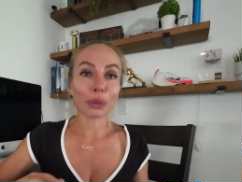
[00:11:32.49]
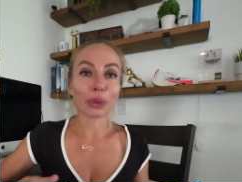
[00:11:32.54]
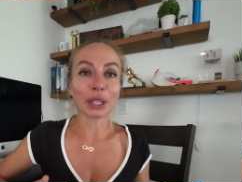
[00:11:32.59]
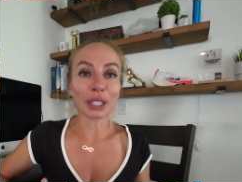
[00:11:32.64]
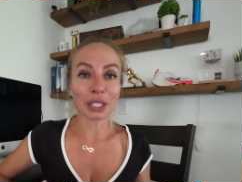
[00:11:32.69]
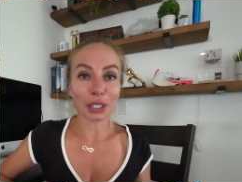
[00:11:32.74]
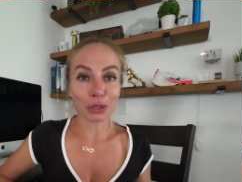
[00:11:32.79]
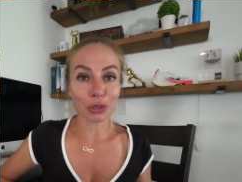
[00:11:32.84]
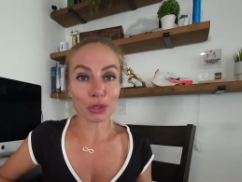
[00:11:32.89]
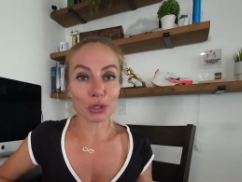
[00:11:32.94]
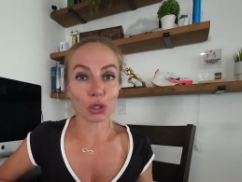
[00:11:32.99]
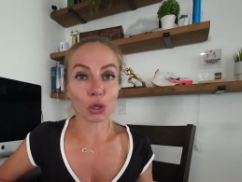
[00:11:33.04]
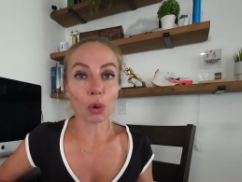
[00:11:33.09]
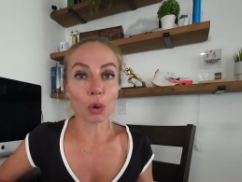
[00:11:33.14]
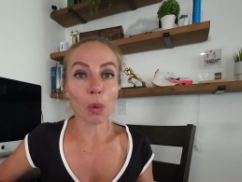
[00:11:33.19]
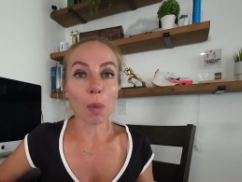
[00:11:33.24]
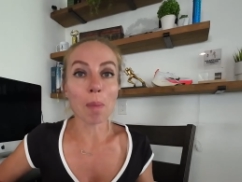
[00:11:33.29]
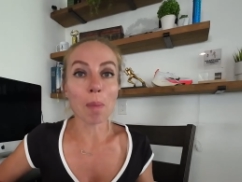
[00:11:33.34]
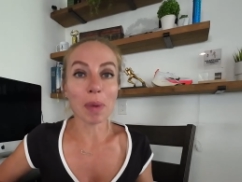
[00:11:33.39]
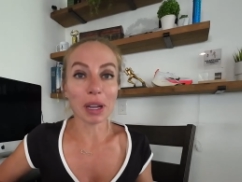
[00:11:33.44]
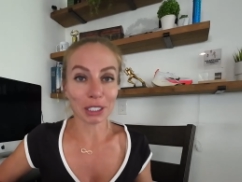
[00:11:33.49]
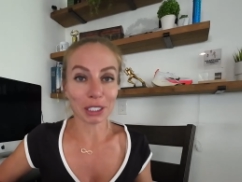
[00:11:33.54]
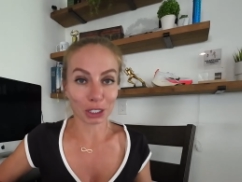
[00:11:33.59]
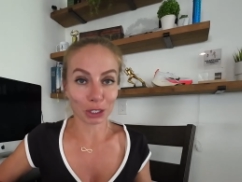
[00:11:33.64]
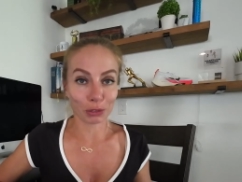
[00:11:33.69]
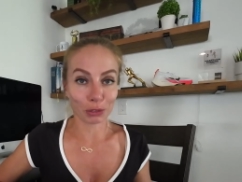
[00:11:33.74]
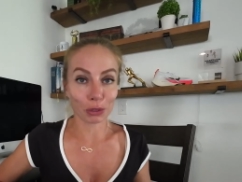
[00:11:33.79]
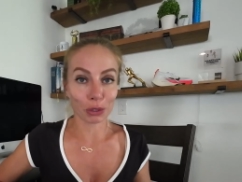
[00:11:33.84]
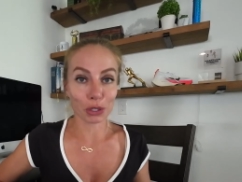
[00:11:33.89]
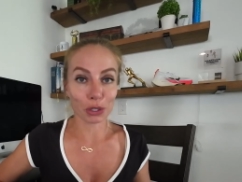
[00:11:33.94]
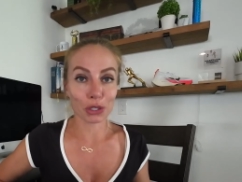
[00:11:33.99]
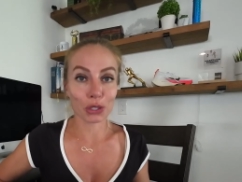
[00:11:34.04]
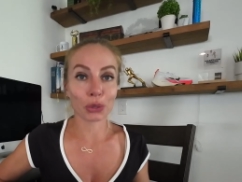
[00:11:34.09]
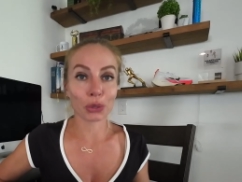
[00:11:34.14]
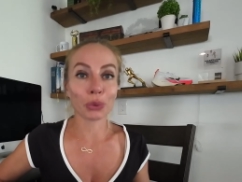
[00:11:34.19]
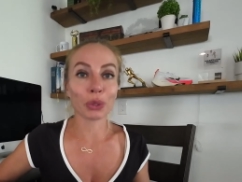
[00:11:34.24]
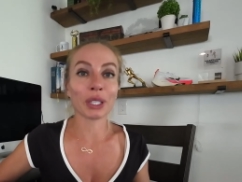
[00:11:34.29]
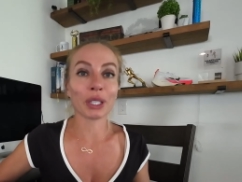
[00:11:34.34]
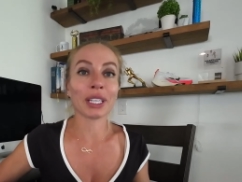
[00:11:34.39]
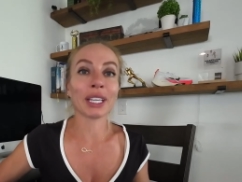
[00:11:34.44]
Thank you so much for
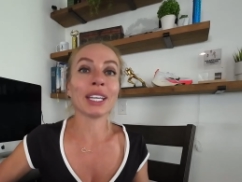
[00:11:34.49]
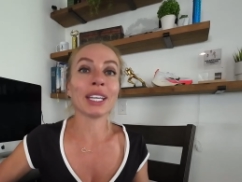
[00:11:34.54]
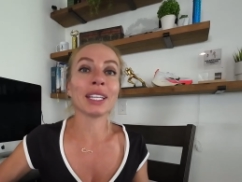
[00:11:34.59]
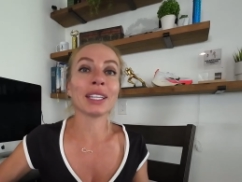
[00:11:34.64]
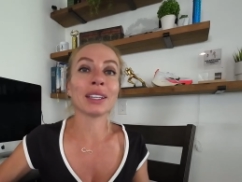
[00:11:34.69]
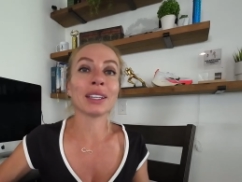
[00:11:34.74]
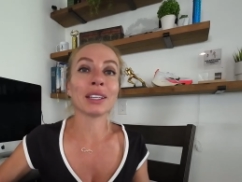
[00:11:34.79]
tuning in.